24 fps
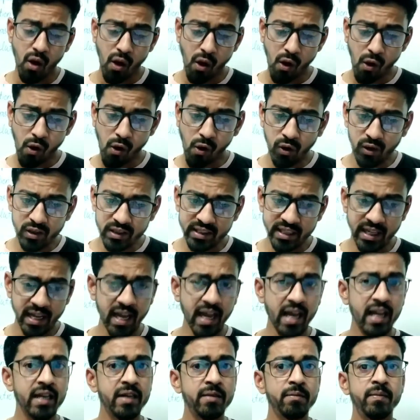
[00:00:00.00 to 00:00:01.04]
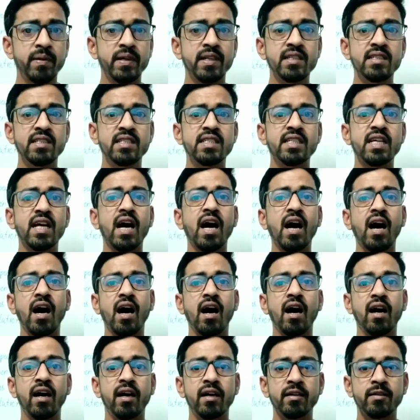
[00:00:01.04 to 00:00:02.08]
all the elements
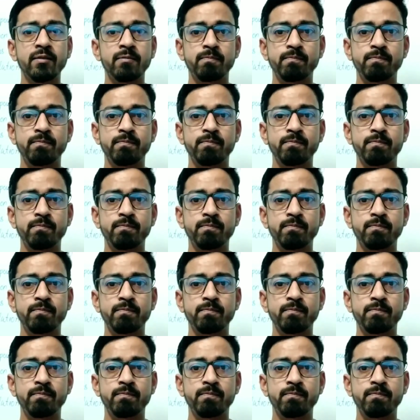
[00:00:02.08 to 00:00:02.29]
are